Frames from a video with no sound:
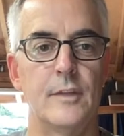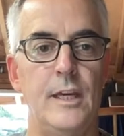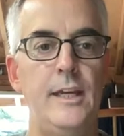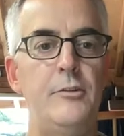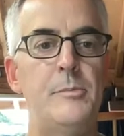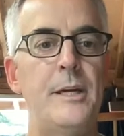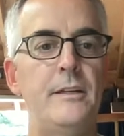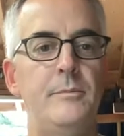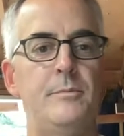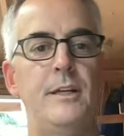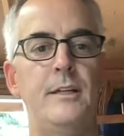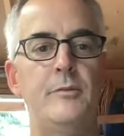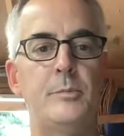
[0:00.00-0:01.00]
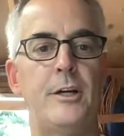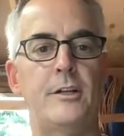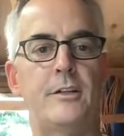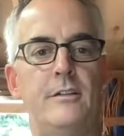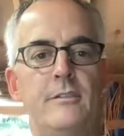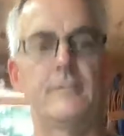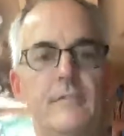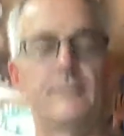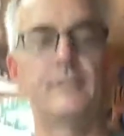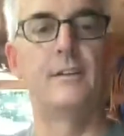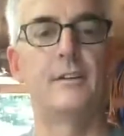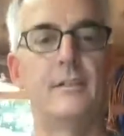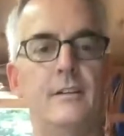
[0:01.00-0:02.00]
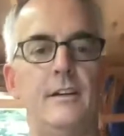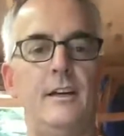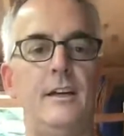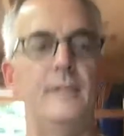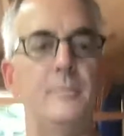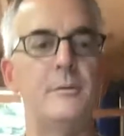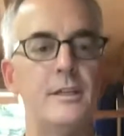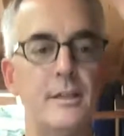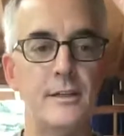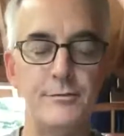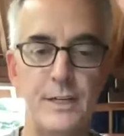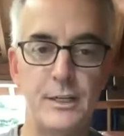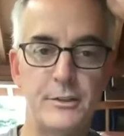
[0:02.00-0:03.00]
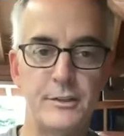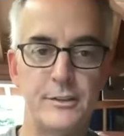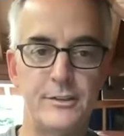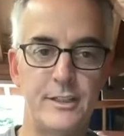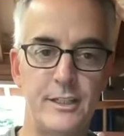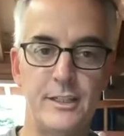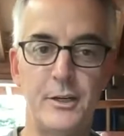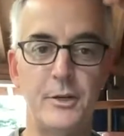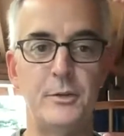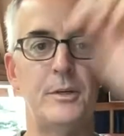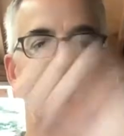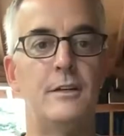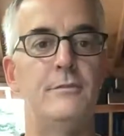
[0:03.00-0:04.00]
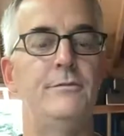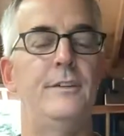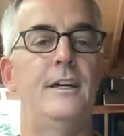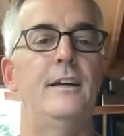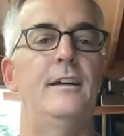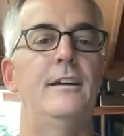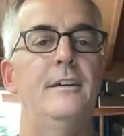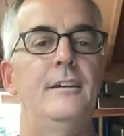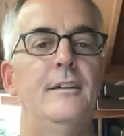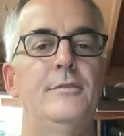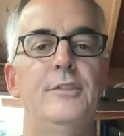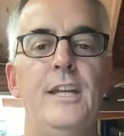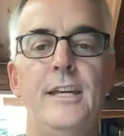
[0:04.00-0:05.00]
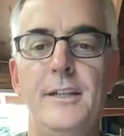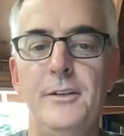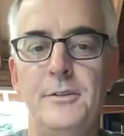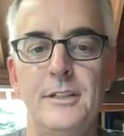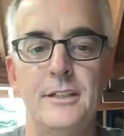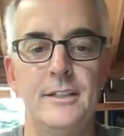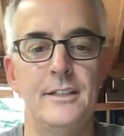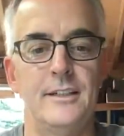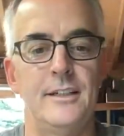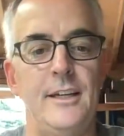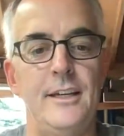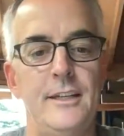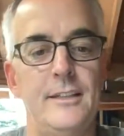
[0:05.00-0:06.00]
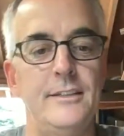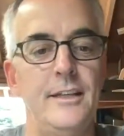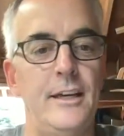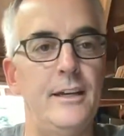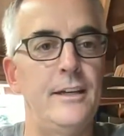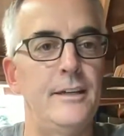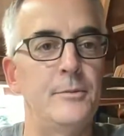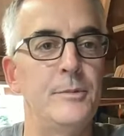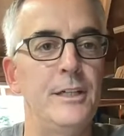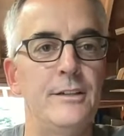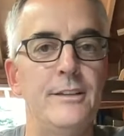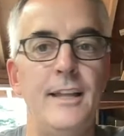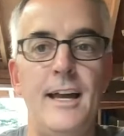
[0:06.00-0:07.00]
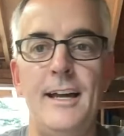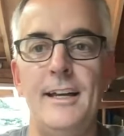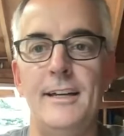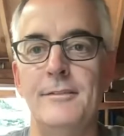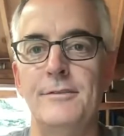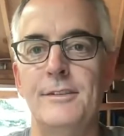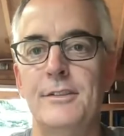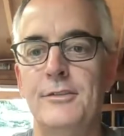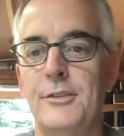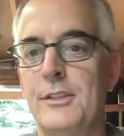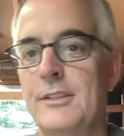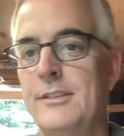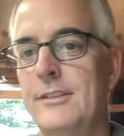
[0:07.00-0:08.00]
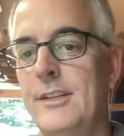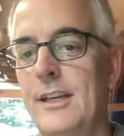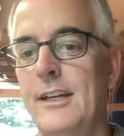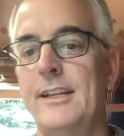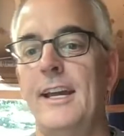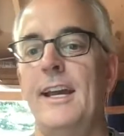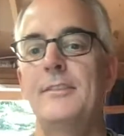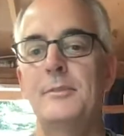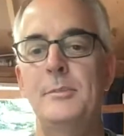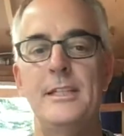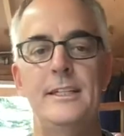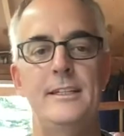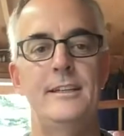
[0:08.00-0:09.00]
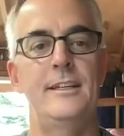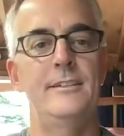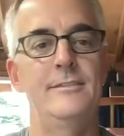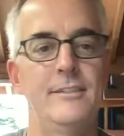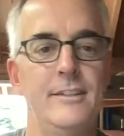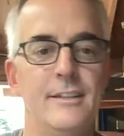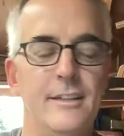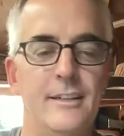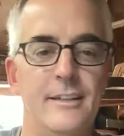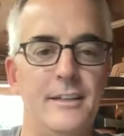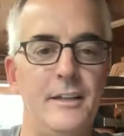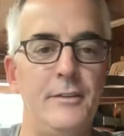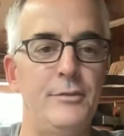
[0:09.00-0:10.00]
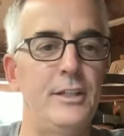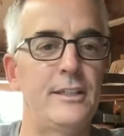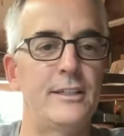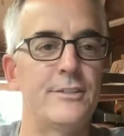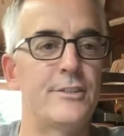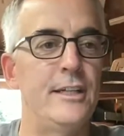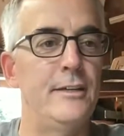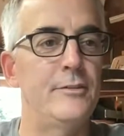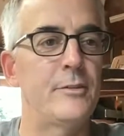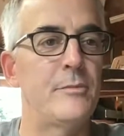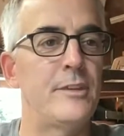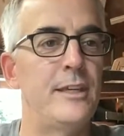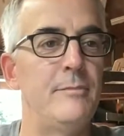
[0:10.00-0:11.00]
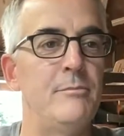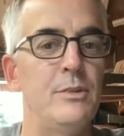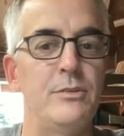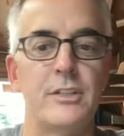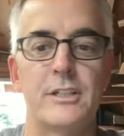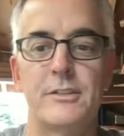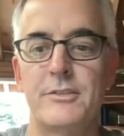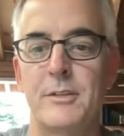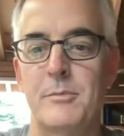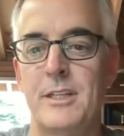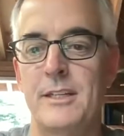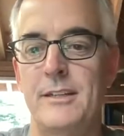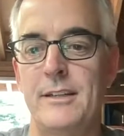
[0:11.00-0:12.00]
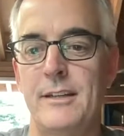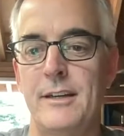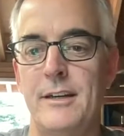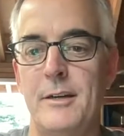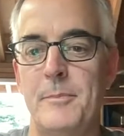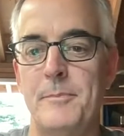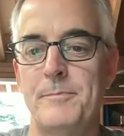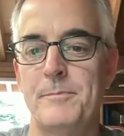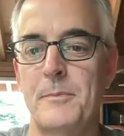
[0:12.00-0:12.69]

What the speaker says: Hey everybody, my name's Parker. I am the founder and CEO of Tego, and we are live. So this is an Ask Me Anything. I feel like I should have some theme music or something. And